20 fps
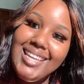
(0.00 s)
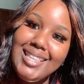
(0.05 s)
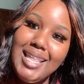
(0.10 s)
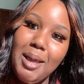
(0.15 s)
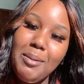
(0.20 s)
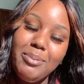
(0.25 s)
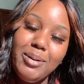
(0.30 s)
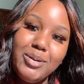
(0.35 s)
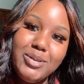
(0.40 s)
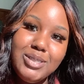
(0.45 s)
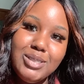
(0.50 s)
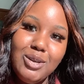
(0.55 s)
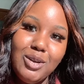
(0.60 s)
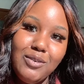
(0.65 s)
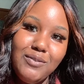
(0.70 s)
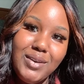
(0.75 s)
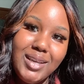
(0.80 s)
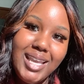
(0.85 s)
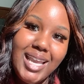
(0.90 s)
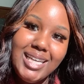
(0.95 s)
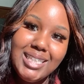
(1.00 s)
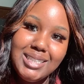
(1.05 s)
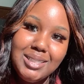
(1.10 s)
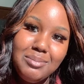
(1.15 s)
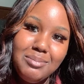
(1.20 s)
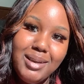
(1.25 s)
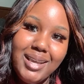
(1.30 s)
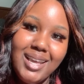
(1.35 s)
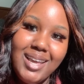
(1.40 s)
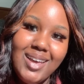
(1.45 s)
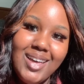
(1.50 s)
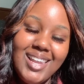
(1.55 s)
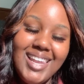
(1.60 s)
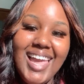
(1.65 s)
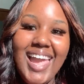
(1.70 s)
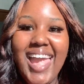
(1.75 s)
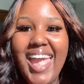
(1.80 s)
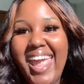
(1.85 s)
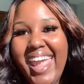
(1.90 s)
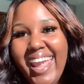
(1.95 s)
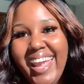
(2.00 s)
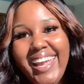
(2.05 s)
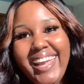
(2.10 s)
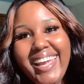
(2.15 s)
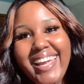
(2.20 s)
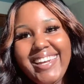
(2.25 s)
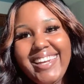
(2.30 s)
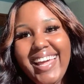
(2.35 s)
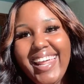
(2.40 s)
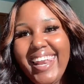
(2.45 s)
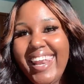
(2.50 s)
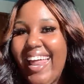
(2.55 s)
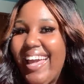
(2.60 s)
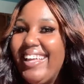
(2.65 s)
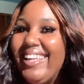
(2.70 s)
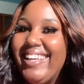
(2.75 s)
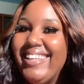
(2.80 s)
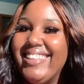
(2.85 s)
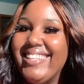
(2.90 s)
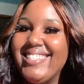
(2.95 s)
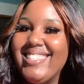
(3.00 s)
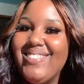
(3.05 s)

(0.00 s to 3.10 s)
that post notification bell, and liking this